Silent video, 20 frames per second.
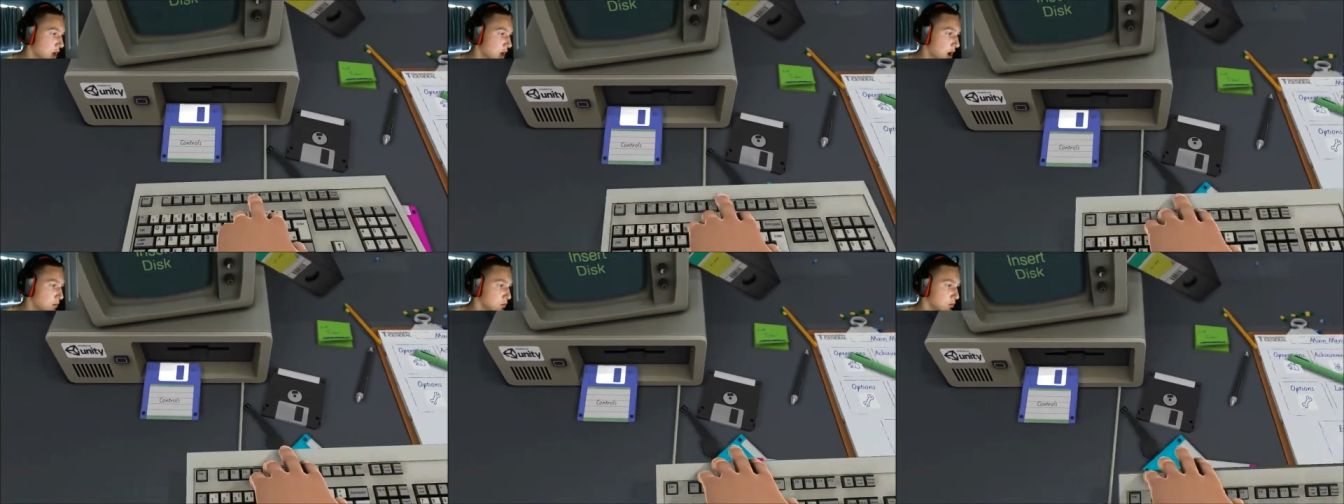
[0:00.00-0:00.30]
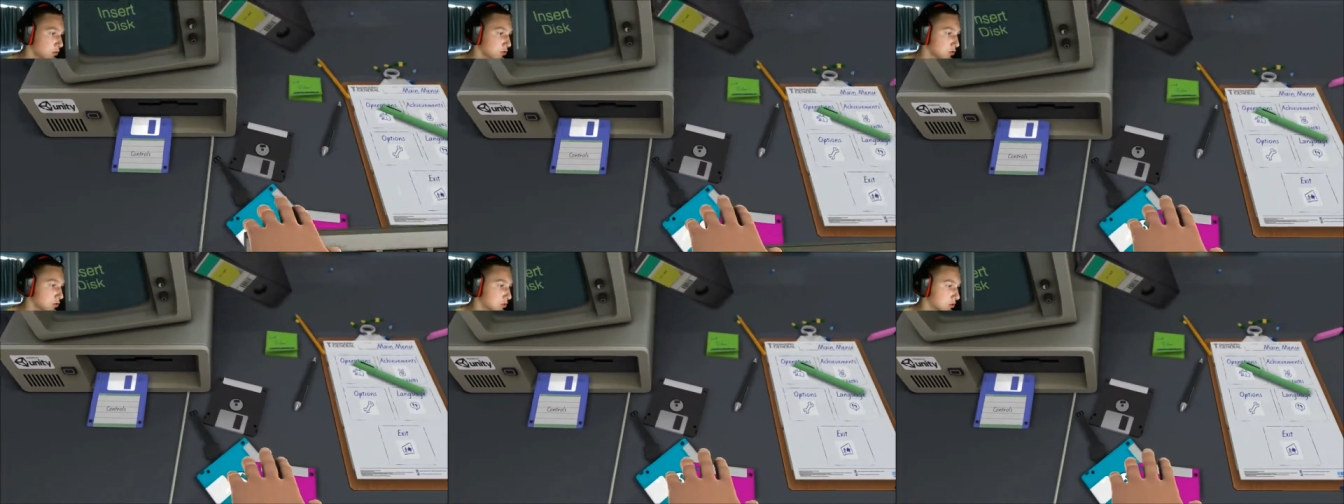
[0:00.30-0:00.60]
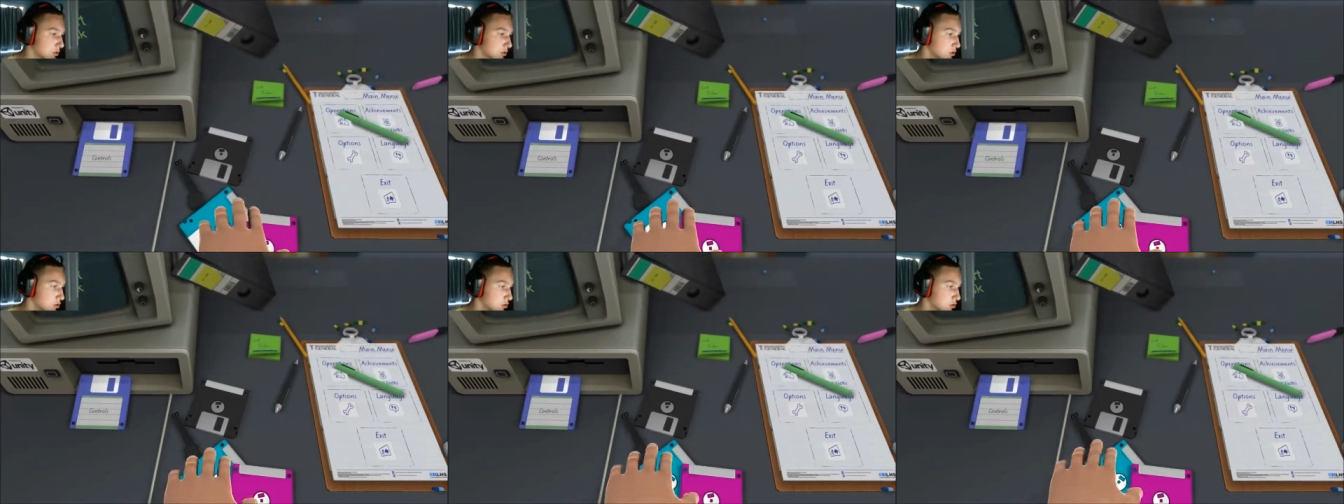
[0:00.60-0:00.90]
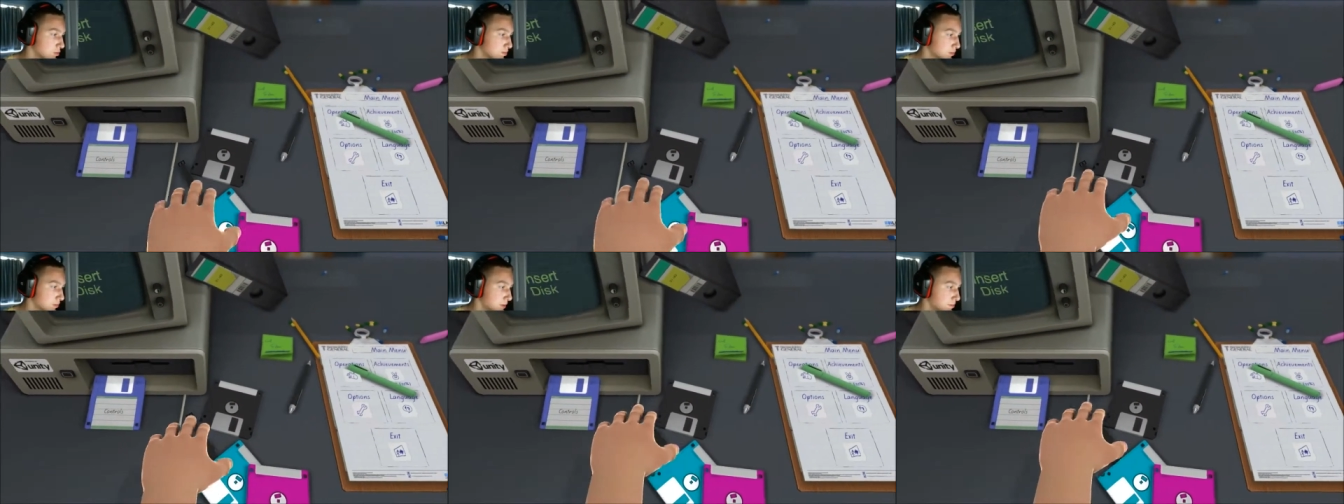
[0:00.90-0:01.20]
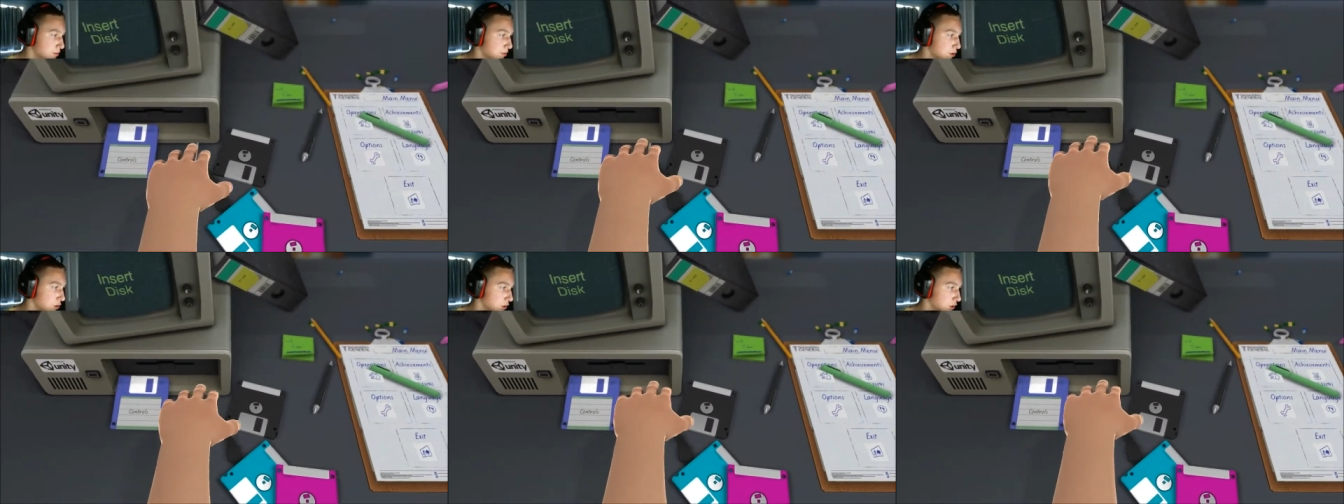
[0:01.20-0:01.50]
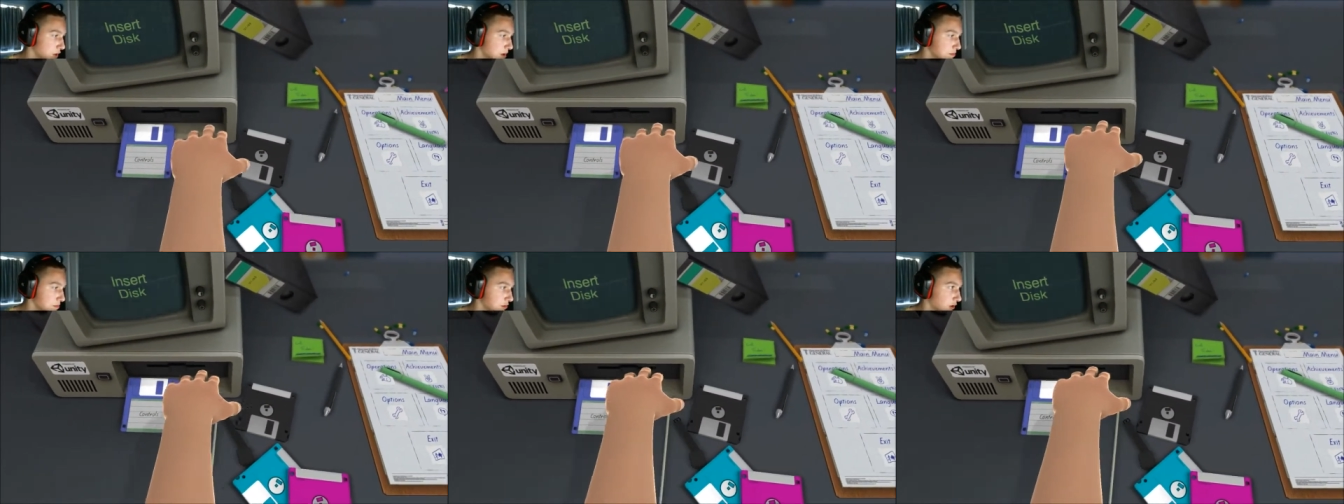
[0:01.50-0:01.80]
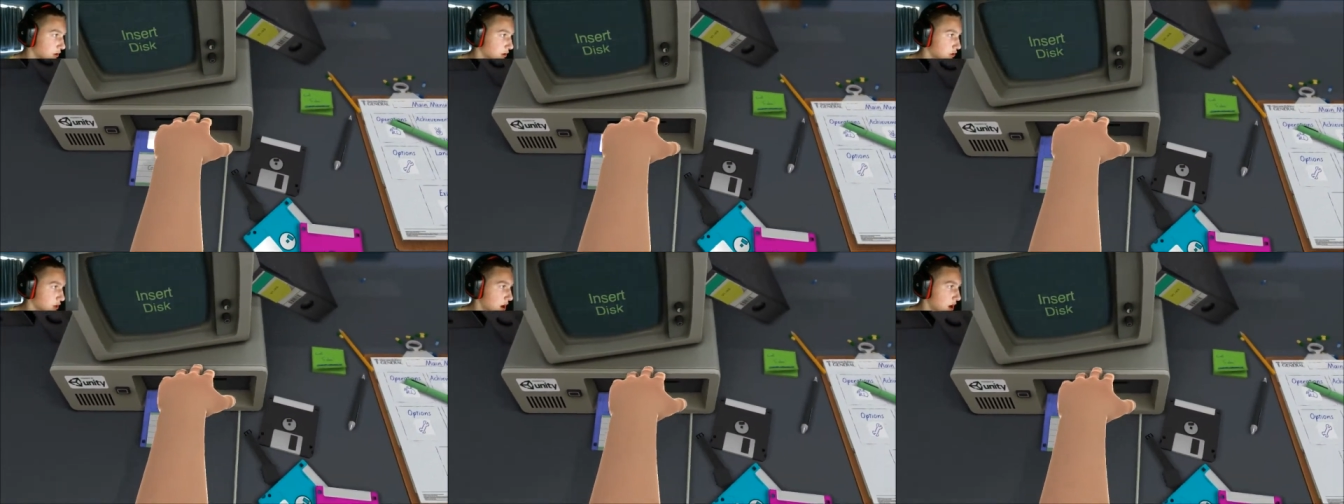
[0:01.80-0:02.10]
Yeah, well, computer games
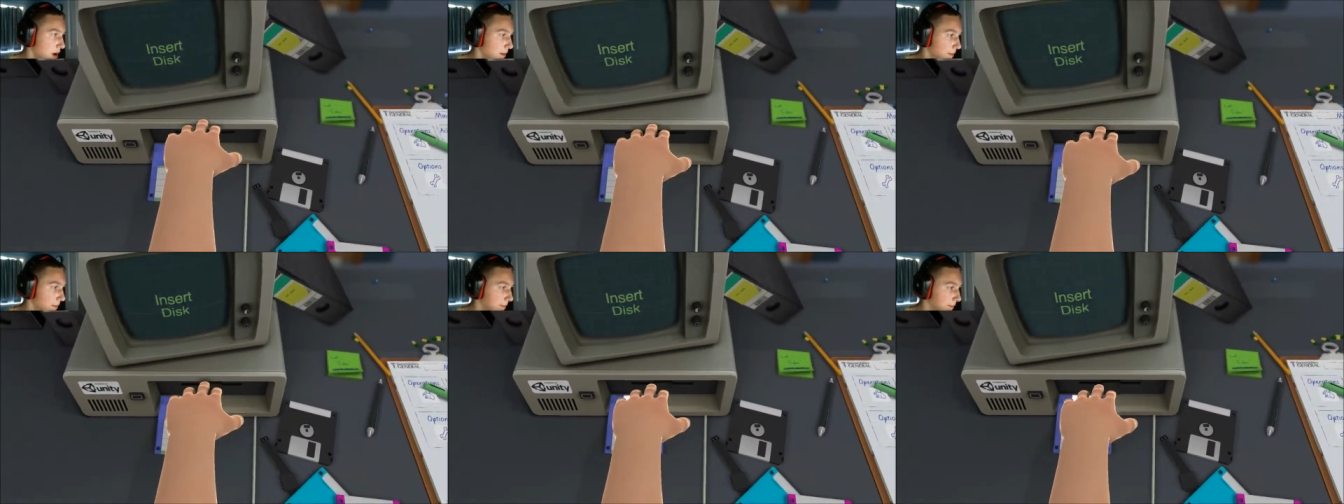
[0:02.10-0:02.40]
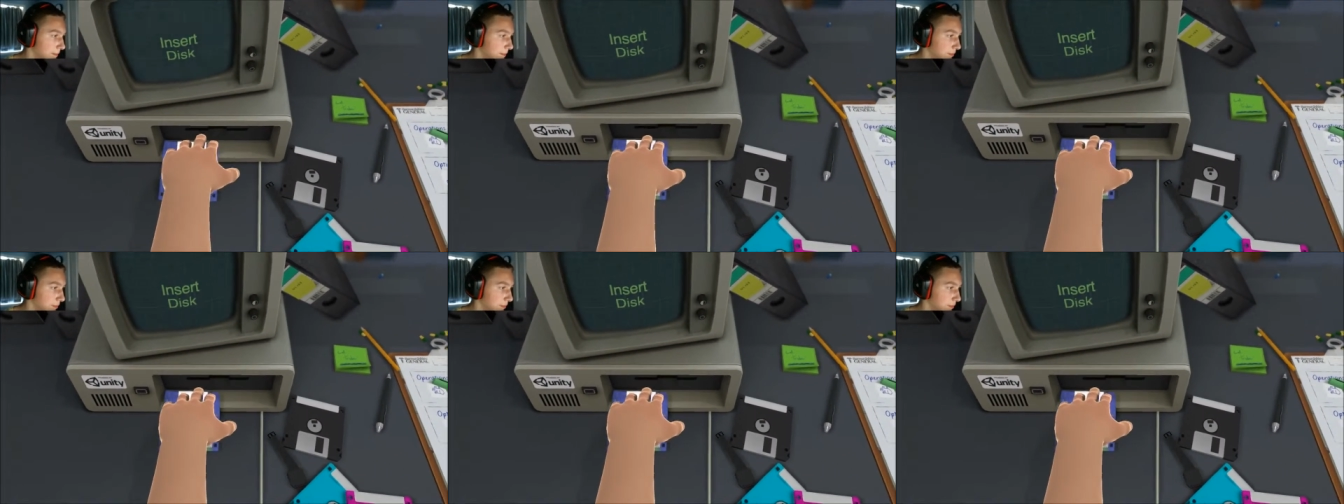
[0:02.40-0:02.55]
are dumb.